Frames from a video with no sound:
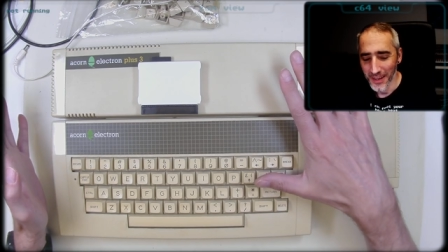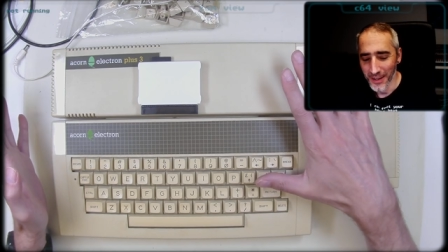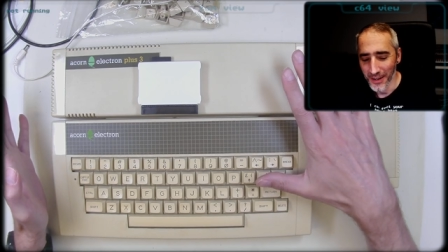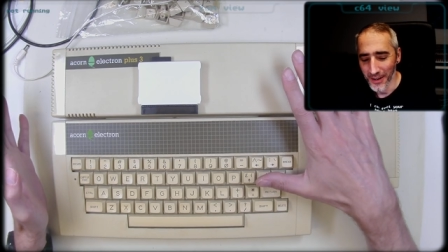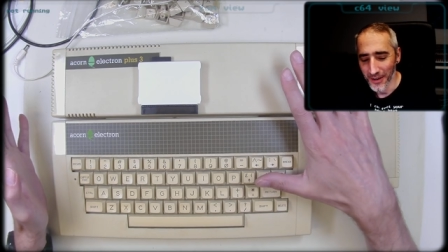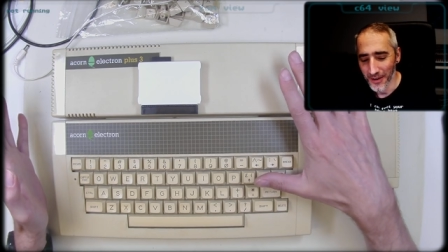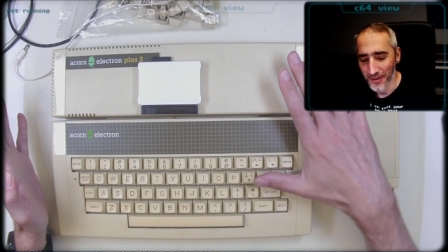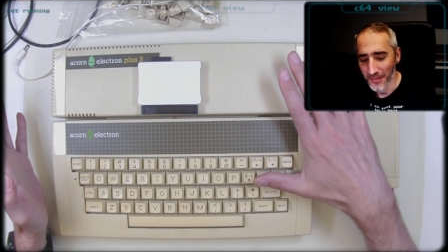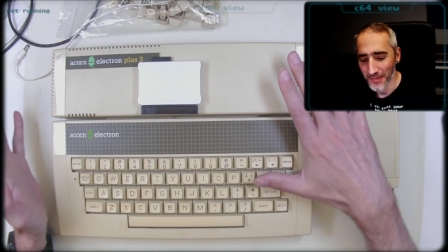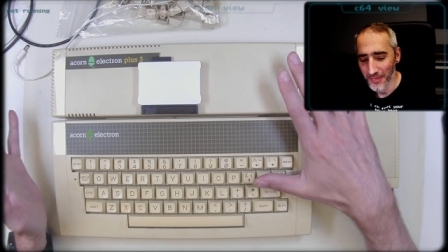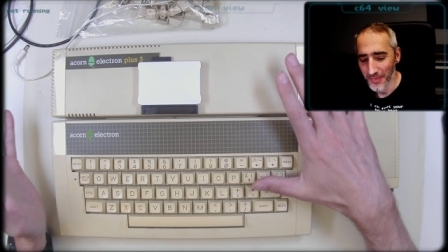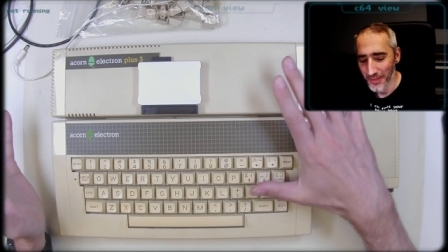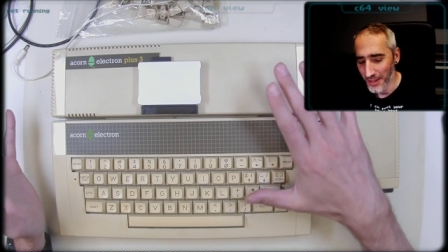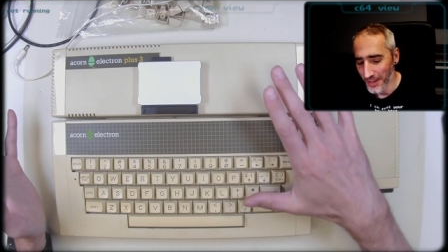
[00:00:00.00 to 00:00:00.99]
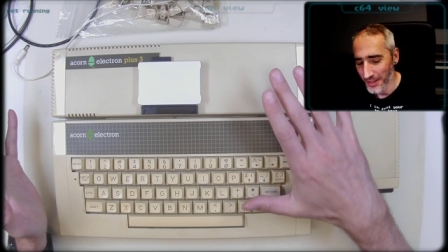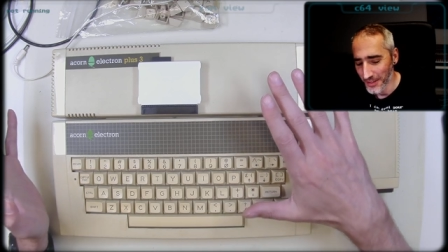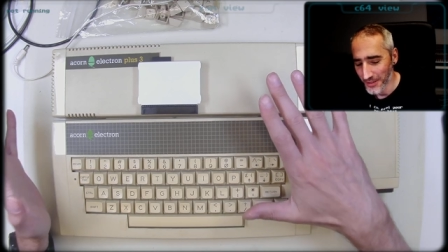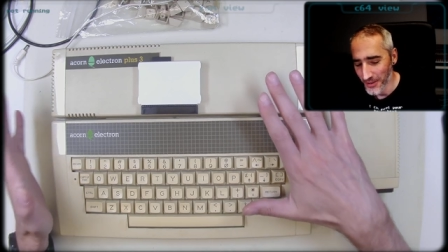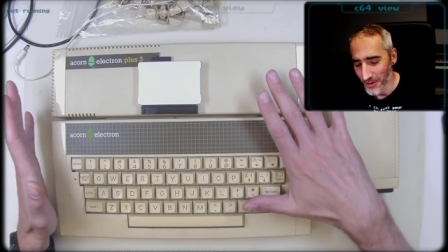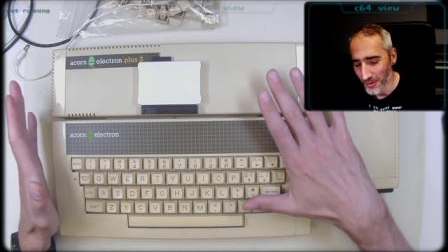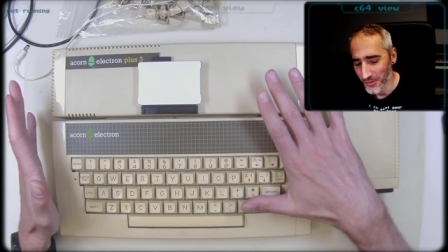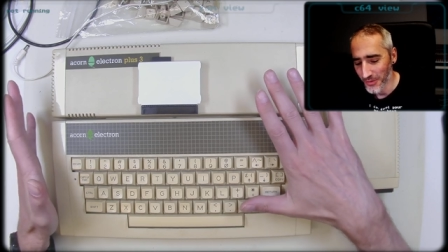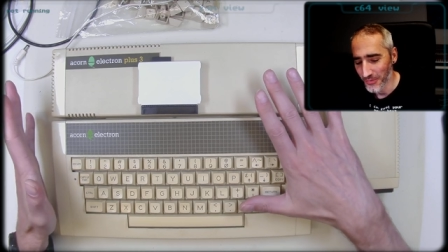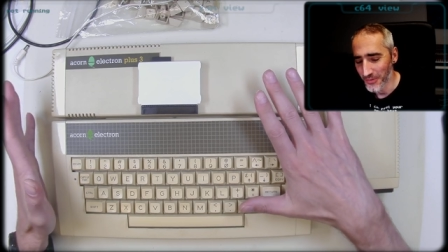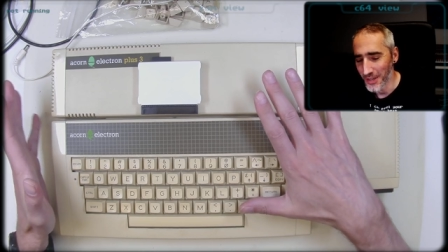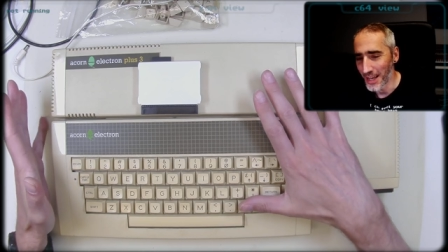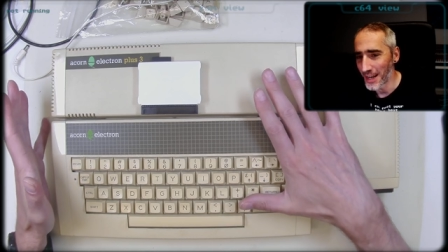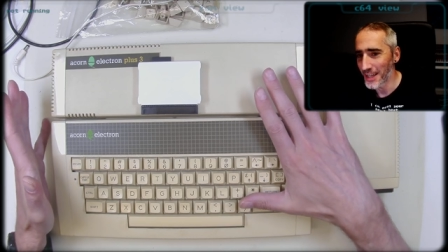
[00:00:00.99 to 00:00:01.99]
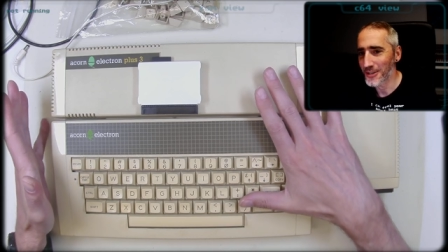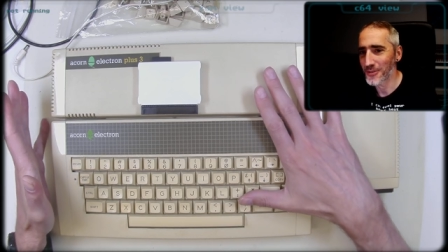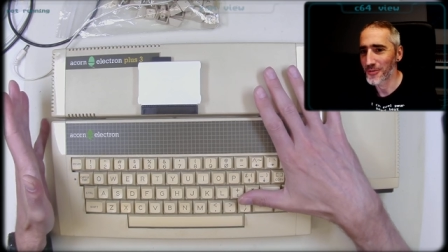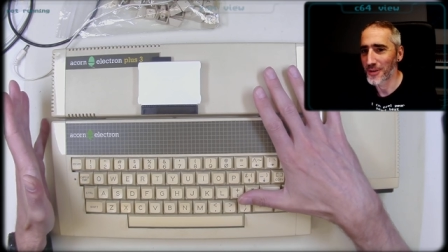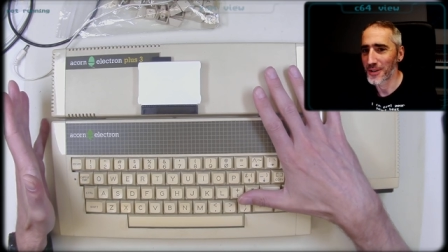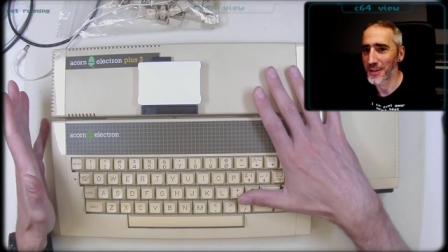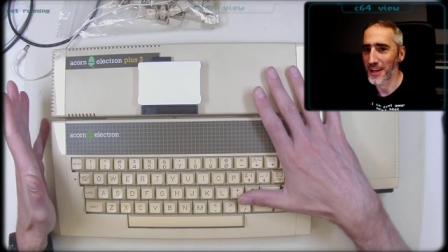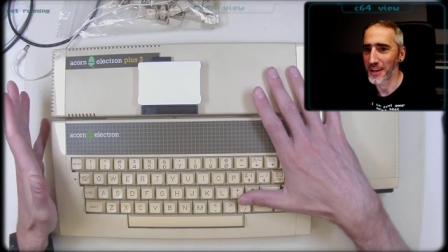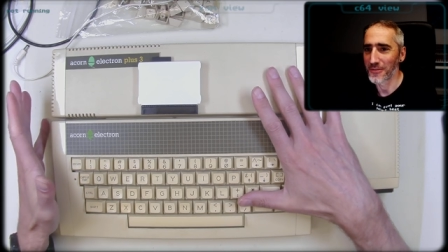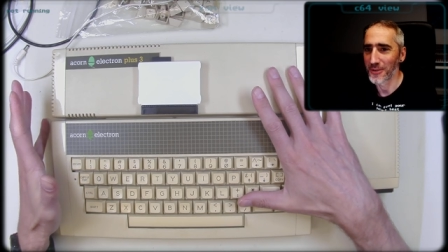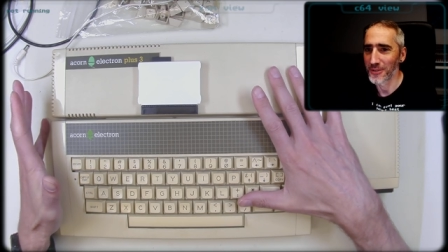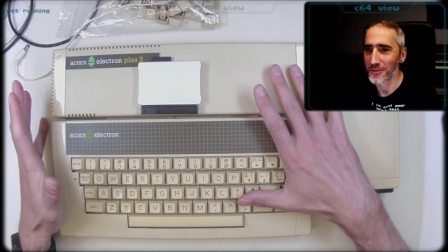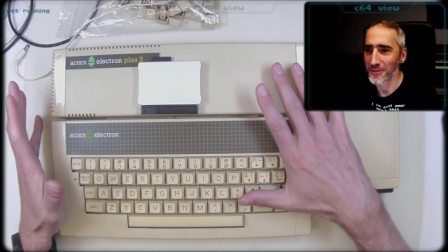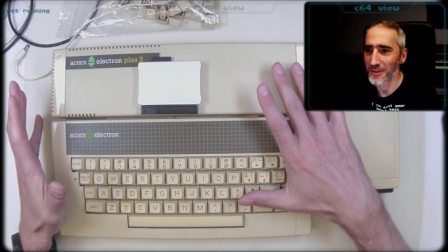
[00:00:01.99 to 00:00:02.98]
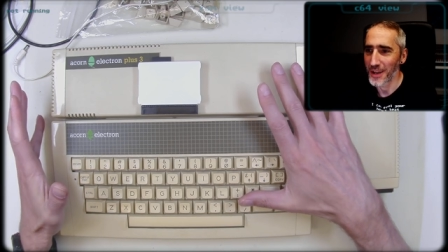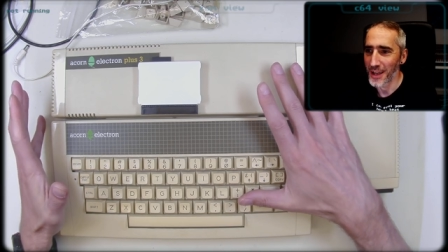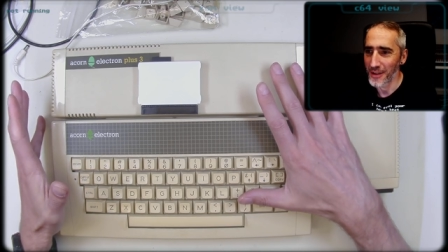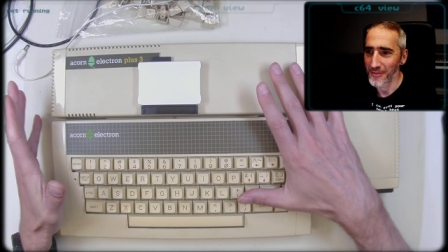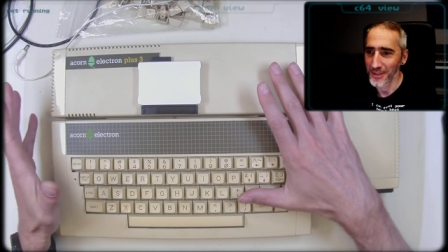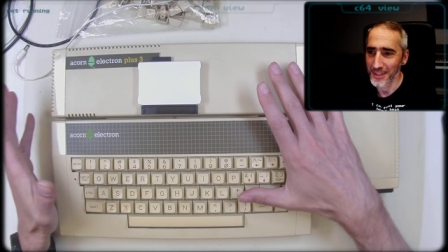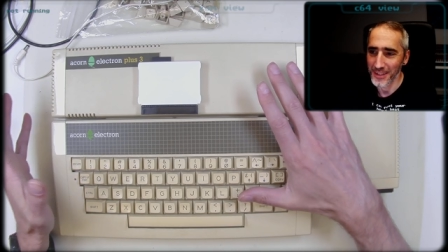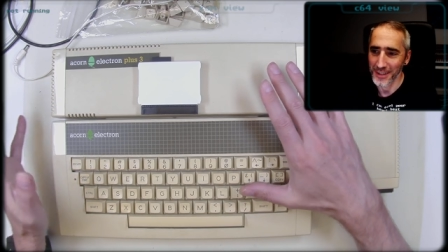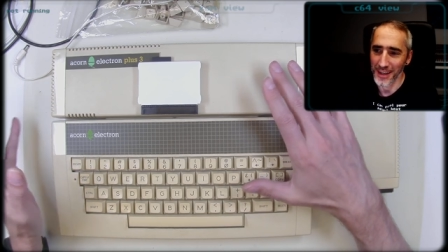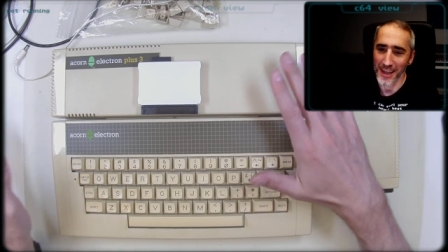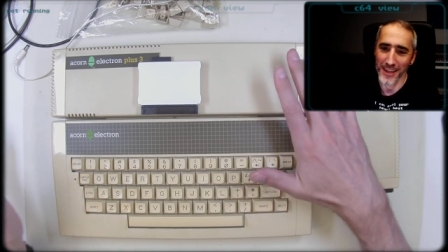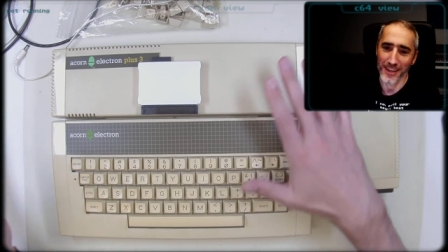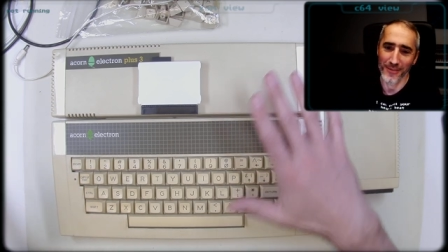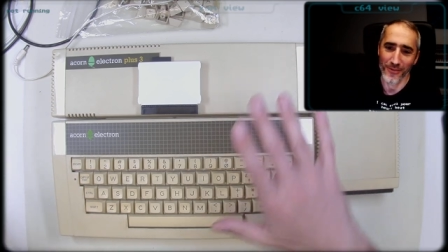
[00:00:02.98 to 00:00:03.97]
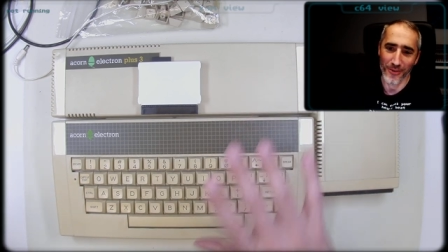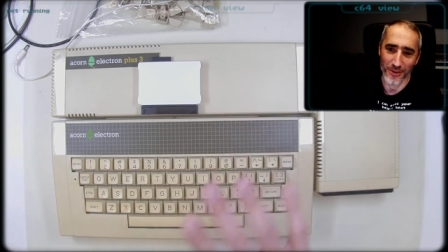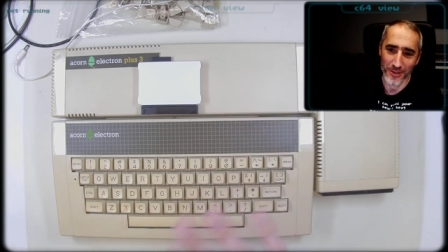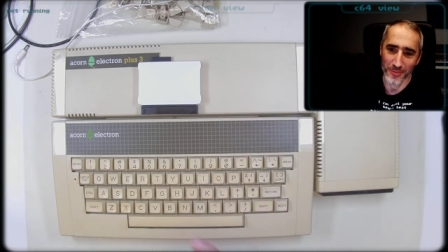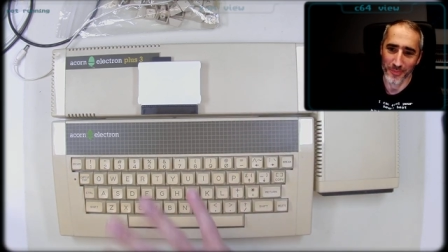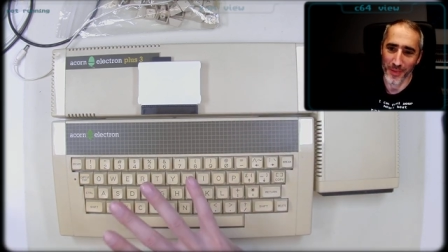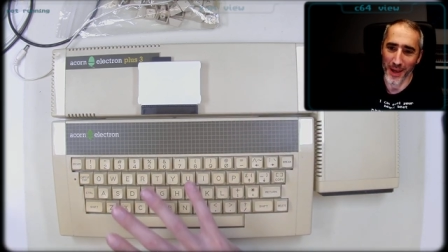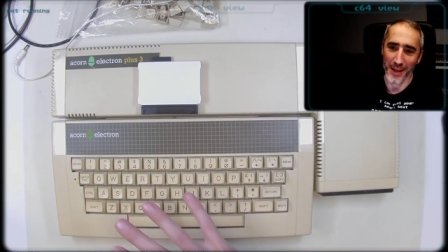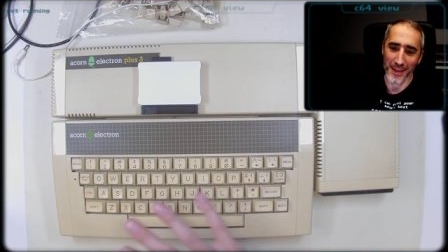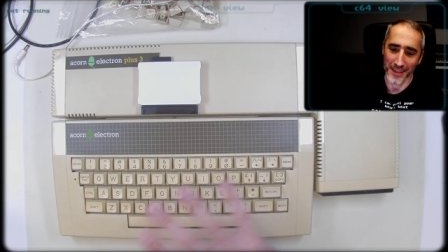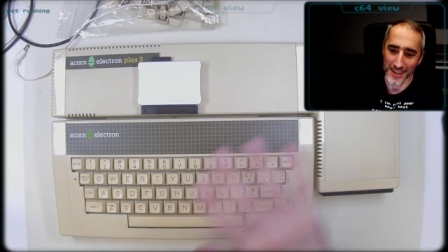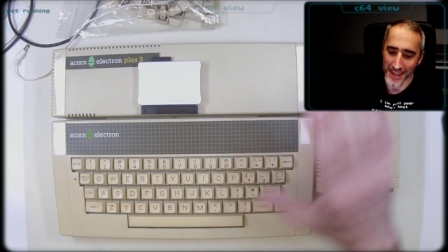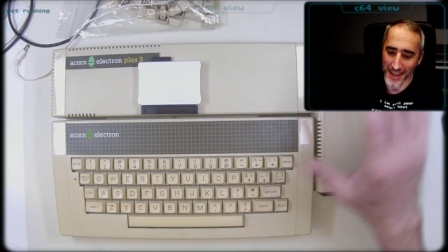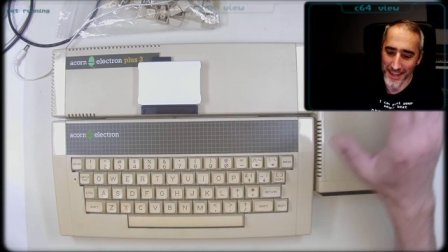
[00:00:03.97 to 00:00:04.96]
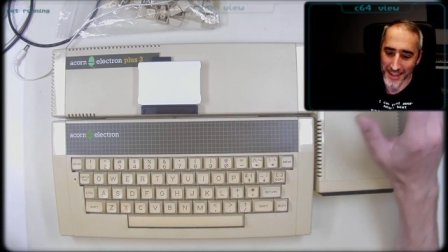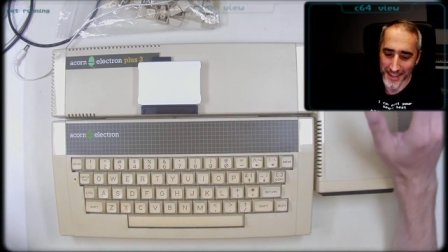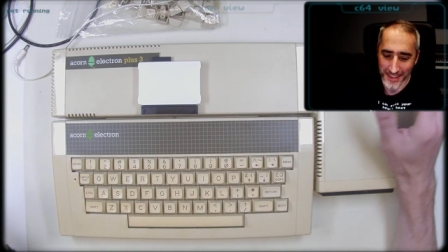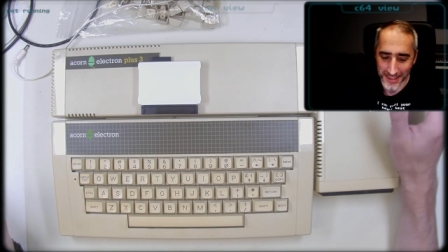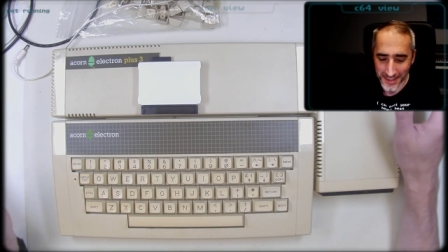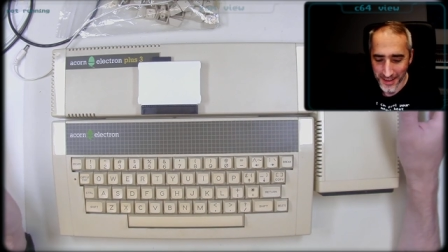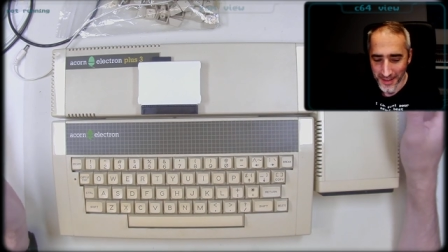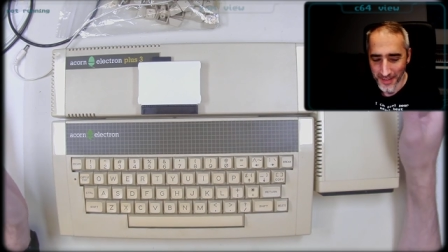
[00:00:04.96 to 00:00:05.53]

Uh, in terms of the electron, I want to have it like it was back in the 80s.